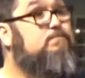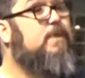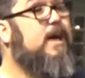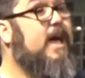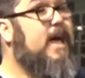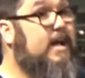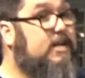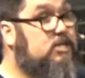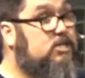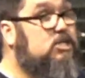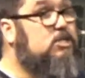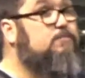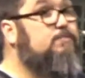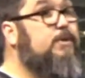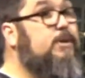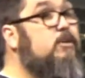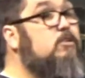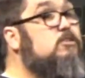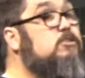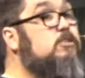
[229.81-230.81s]
back
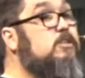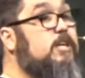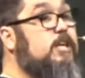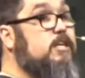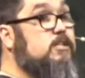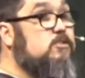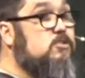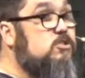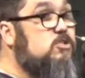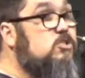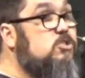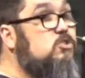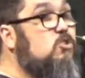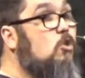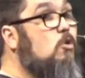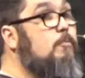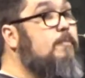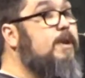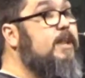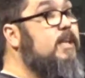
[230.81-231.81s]
spiritually in
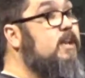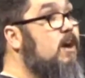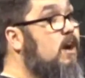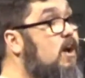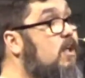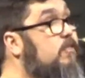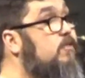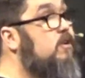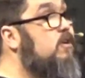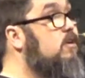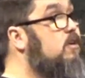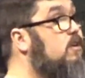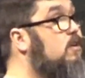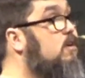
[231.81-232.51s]
so many other